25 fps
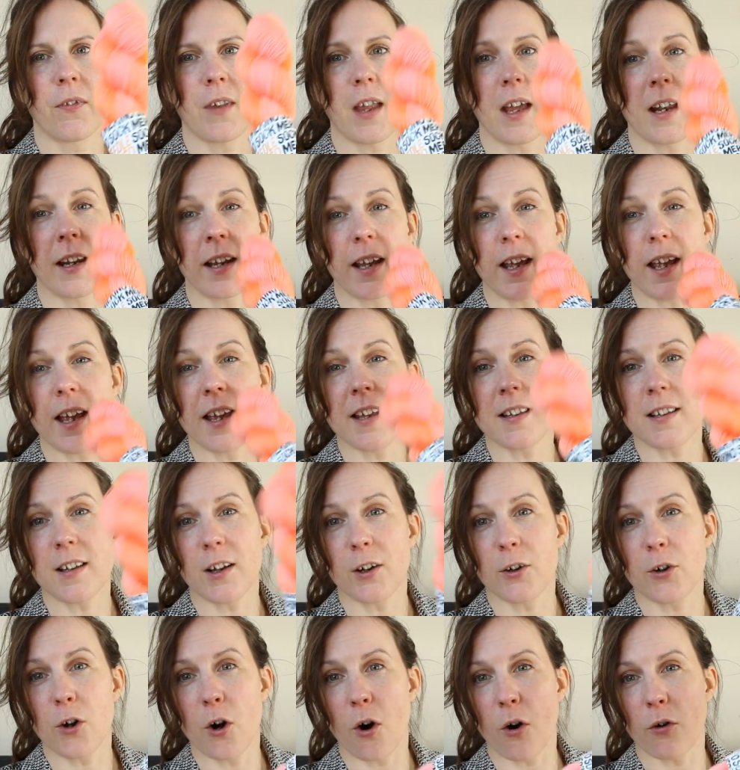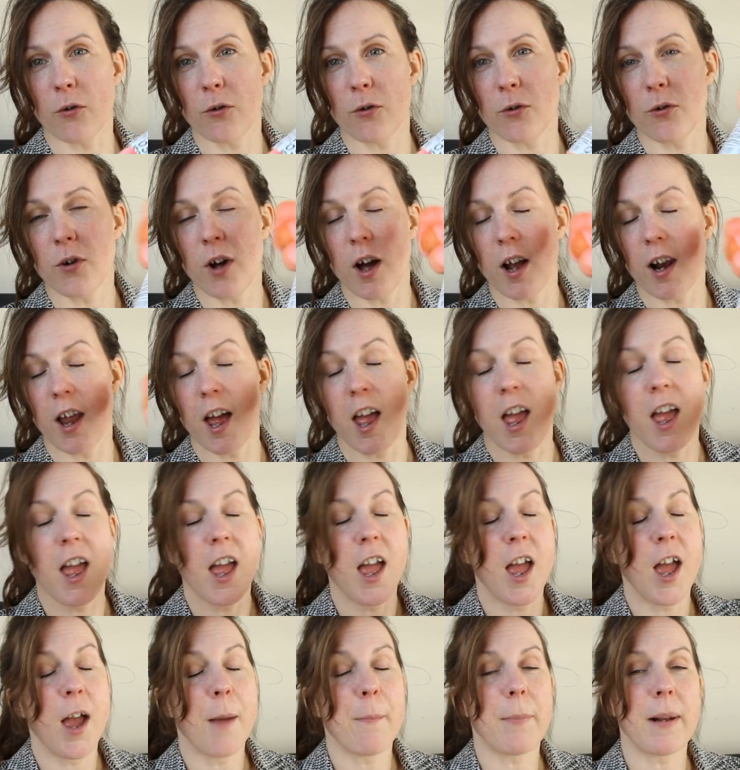And it is a coral colour.
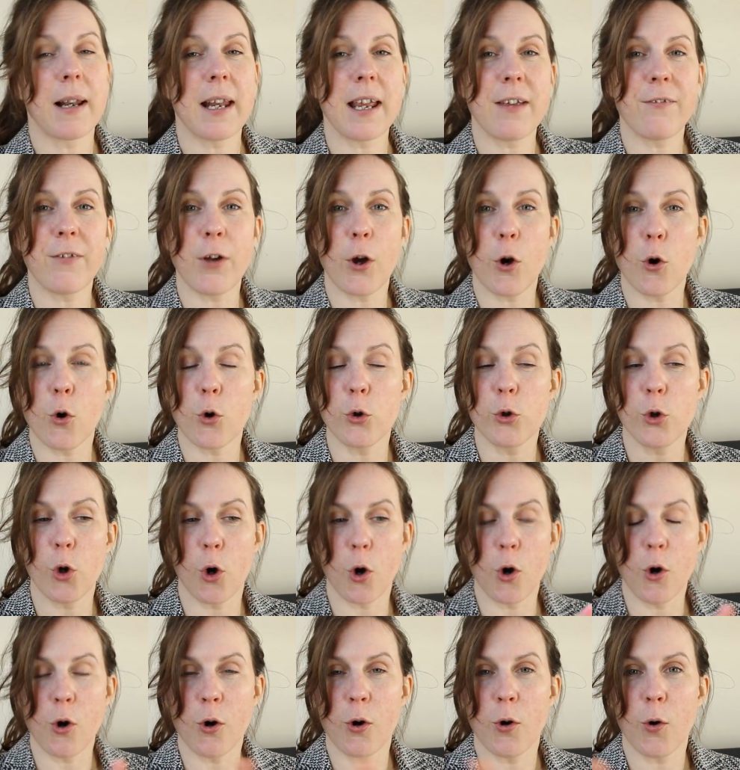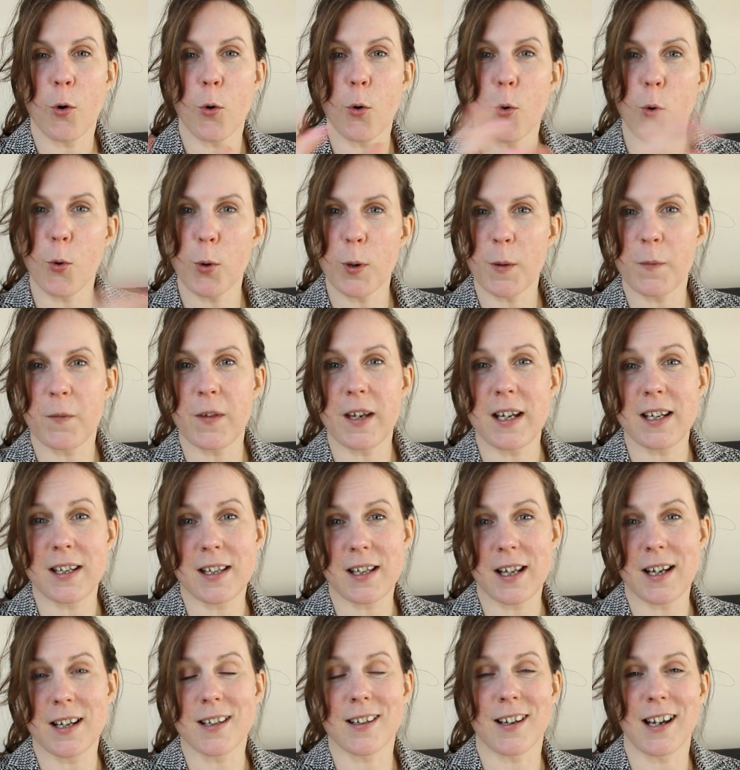Believe it or not, all of these
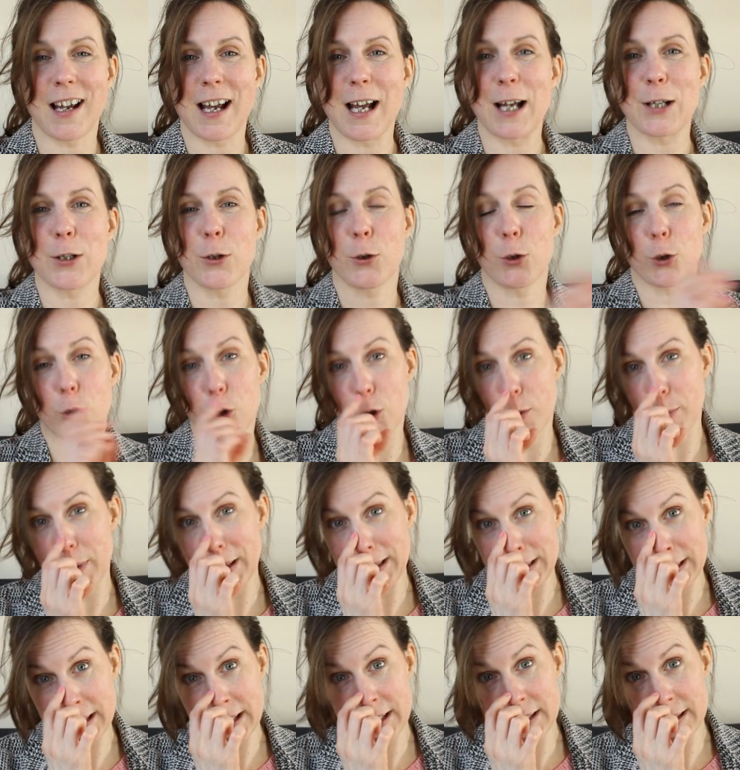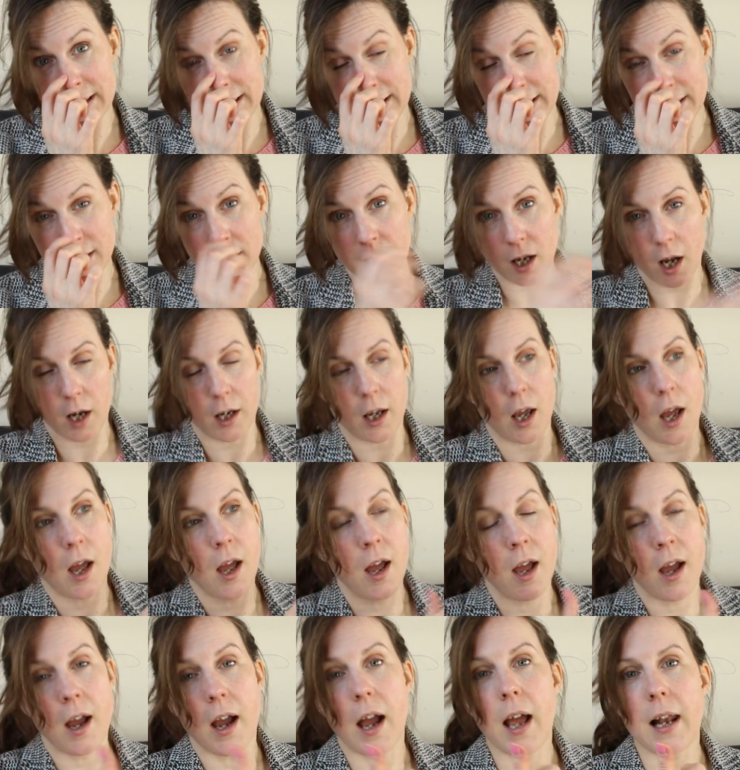things I had on a shopping list, like
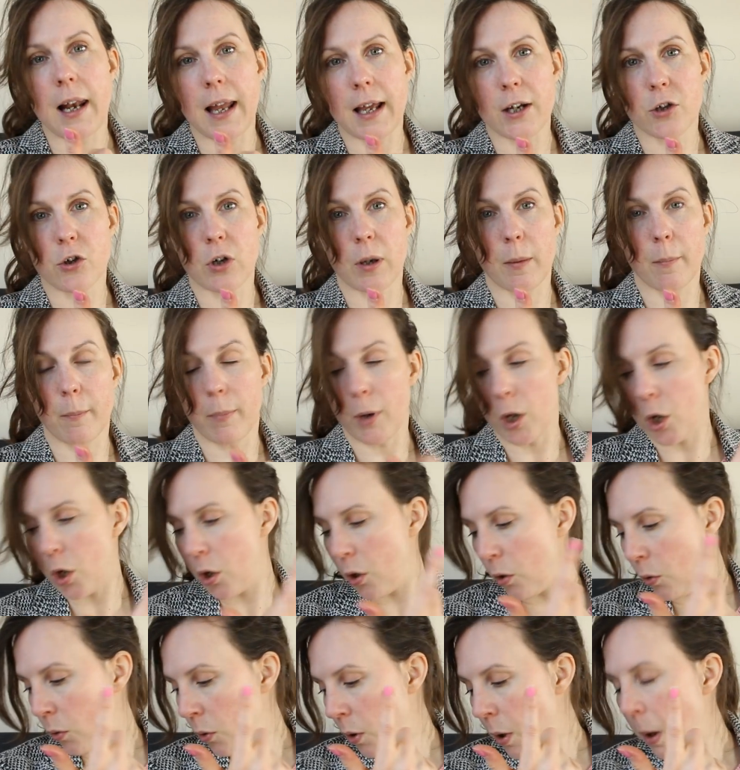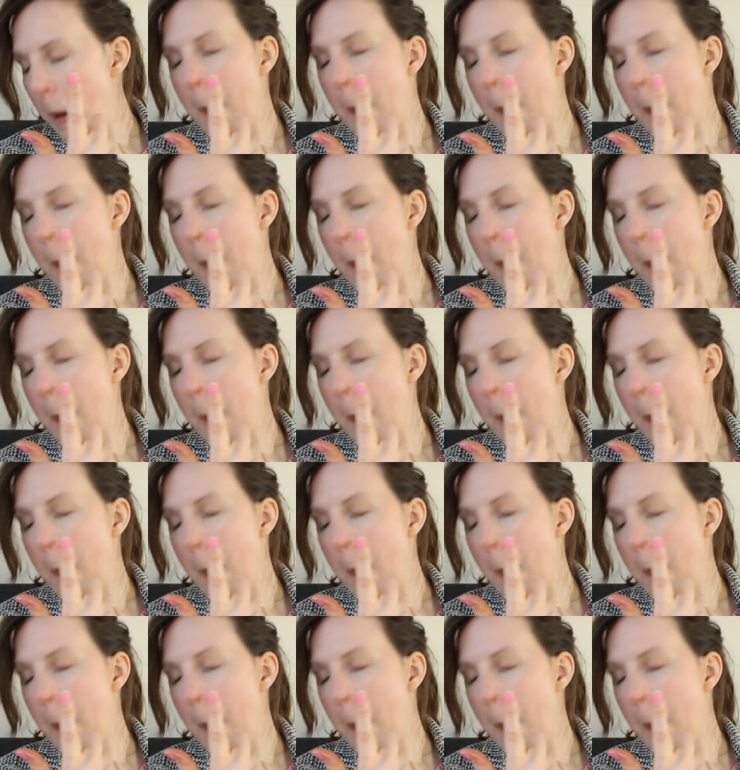electric blue,